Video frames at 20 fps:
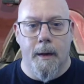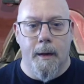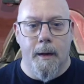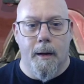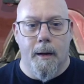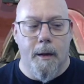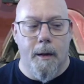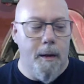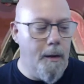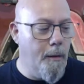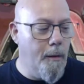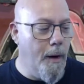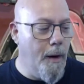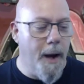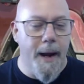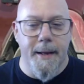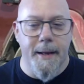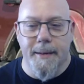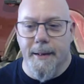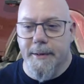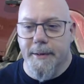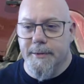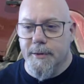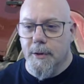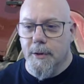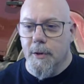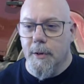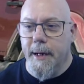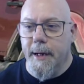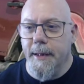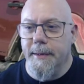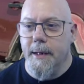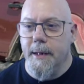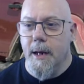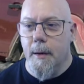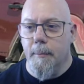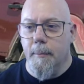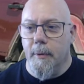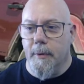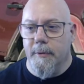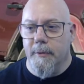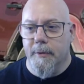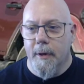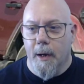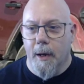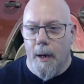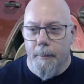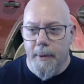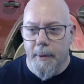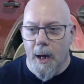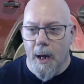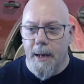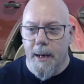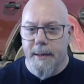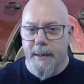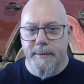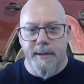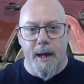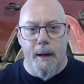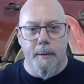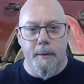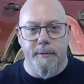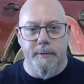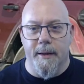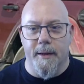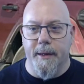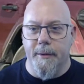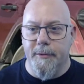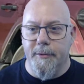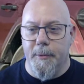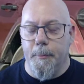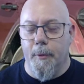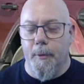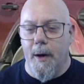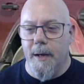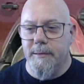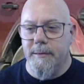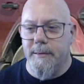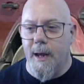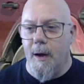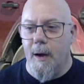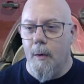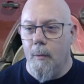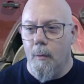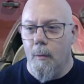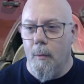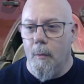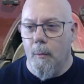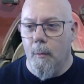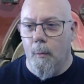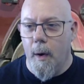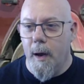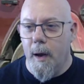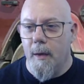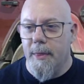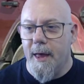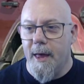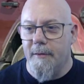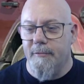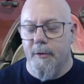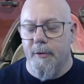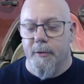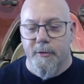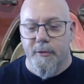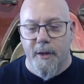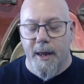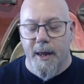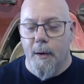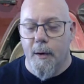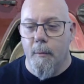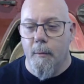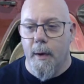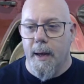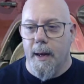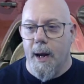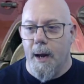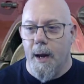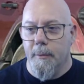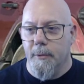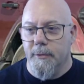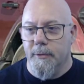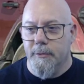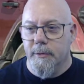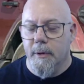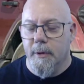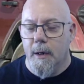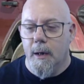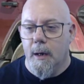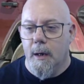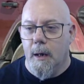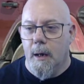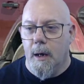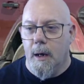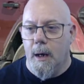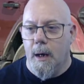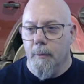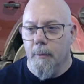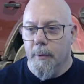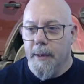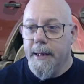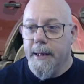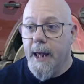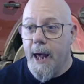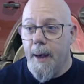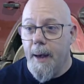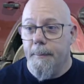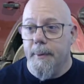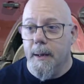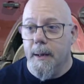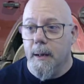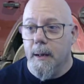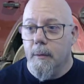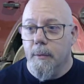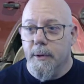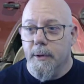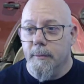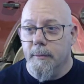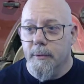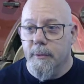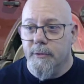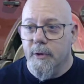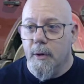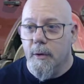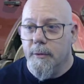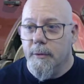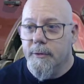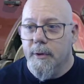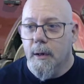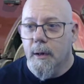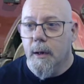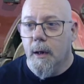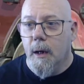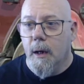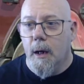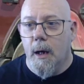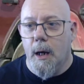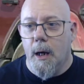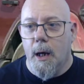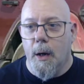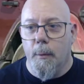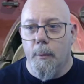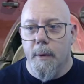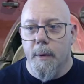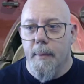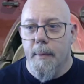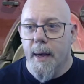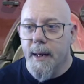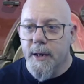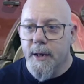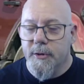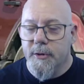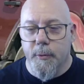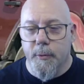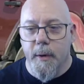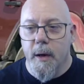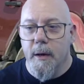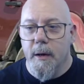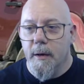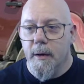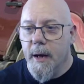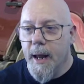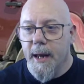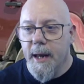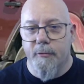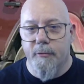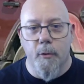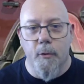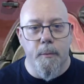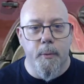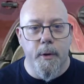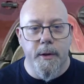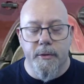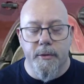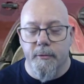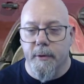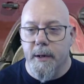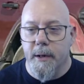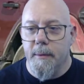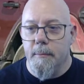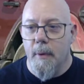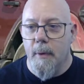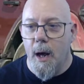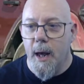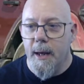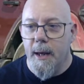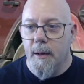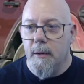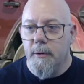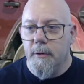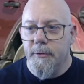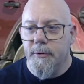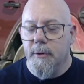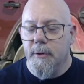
All right, let's look at the numbers. I'll be honest, I was a little surprised how well that first leg went. I was really happy with the results. We managed 384.3 miles,